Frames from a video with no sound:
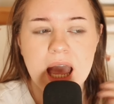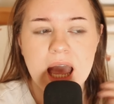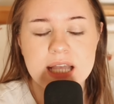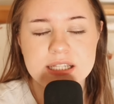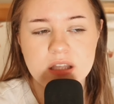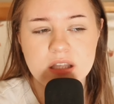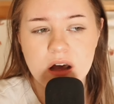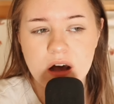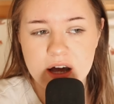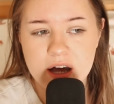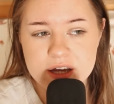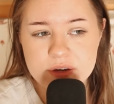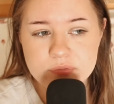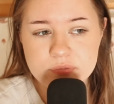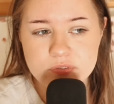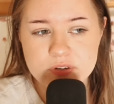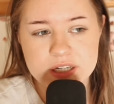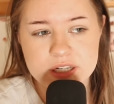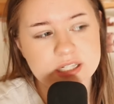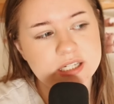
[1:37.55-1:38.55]
And I
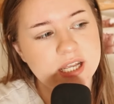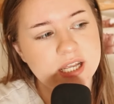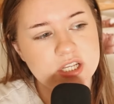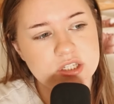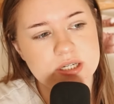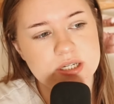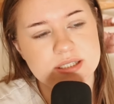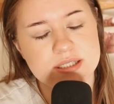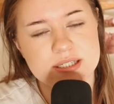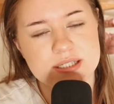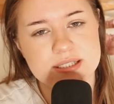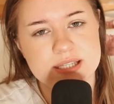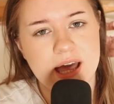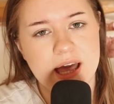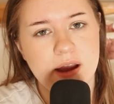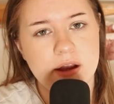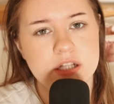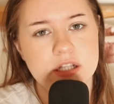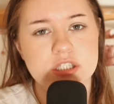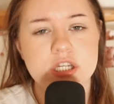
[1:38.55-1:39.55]
really like Jessica's
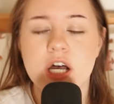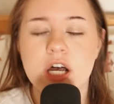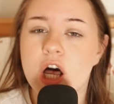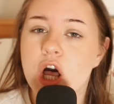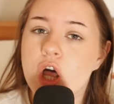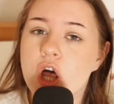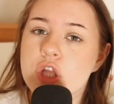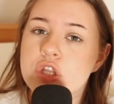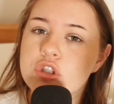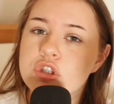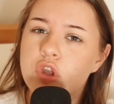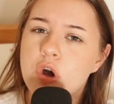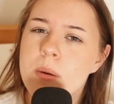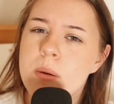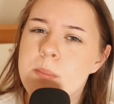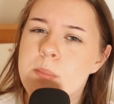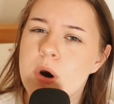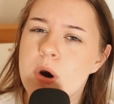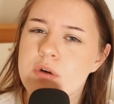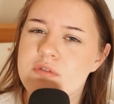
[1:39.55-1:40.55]
character,
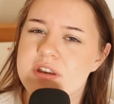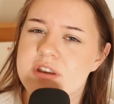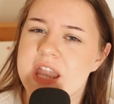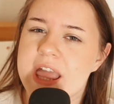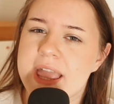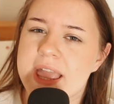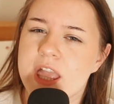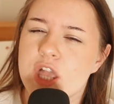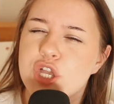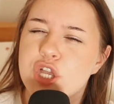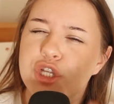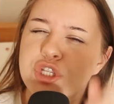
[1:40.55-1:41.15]
not morally.